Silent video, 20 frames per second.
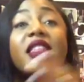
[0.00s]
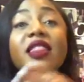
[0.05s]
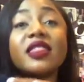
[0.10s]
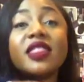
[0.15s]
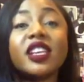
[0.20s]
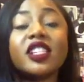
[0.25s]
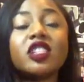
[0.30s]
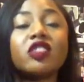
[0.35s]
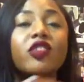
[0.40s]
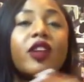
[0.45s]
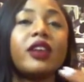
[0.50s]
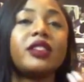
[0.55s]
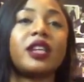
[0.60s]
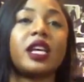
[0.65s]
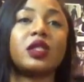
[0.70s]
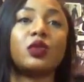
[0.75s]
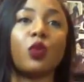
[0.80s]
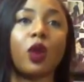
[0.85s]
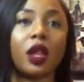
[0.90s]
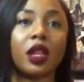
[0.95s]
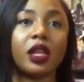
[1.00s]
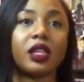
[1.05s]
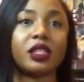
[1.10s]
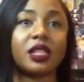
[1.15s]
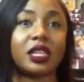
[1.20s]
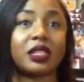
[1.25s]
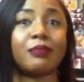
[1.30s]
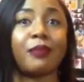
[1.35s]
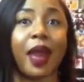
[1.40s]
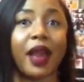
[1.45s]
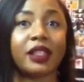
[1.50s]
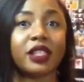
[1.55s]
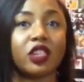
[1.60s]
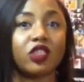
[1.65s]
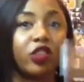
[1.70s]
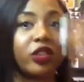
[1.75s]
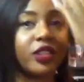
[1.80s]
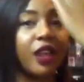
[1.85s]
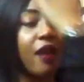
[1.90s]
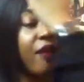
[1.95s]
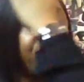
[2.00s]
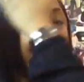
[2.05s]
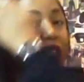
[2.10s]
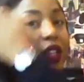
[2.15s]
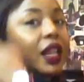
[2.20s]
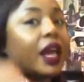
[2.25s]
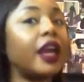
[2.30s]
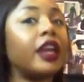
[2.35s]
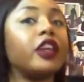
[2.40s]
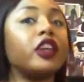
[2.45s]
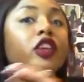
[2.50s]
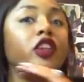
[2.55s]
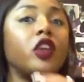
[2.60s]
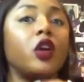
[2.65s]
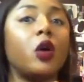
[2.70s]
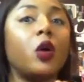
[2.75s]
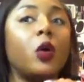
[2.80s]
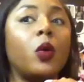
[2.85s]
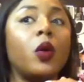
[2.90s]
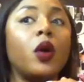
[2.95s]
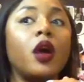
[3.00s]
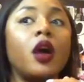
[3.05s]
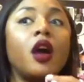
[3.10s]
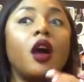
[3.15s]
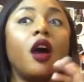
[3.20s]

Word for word: This dress as well as this maxi dress, I feel like, you know,